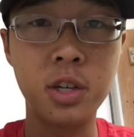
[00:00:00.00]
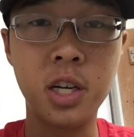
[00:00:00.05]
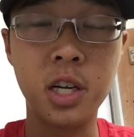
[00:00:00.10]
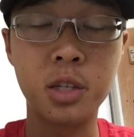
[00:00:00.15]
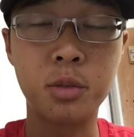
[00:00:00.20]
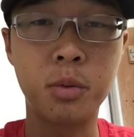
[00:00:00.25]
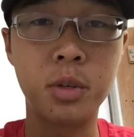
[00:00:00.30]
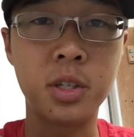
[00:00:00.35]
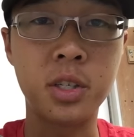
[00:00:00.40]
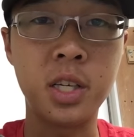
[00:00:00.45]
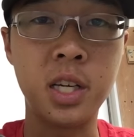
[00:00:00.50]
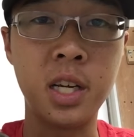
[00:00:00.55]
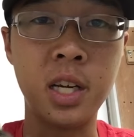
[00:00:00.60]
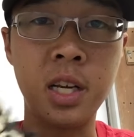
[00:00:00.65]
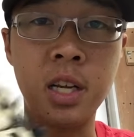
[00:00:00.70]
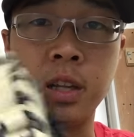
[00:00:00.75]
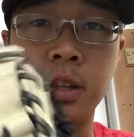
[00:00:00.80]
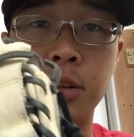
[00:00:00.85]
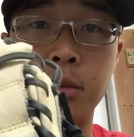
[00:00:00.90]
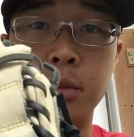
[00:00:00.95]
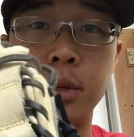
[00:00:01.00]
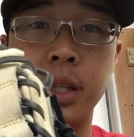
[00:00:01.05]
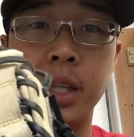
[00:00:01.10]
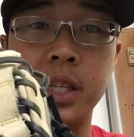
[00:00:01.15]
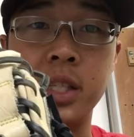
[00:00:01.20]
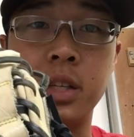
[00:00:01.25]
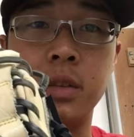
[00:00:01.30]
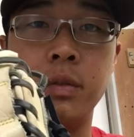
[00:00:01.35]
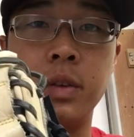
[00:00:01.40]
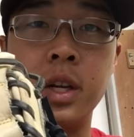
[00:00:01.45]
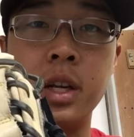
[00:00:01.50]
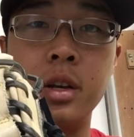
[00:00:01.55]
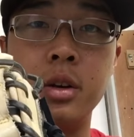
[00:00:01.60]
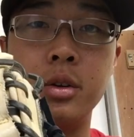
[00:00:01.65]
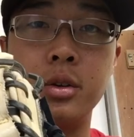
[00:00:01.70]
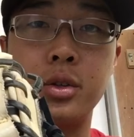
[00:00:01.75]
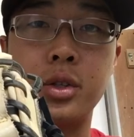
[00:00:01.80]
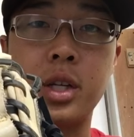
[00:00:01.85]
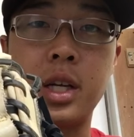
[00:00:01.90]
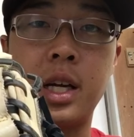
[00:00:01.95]
or you guys want to see any other relacing
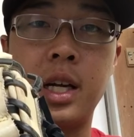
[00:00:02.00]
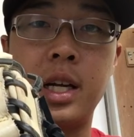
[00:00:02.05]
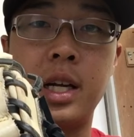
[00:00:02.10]
videos,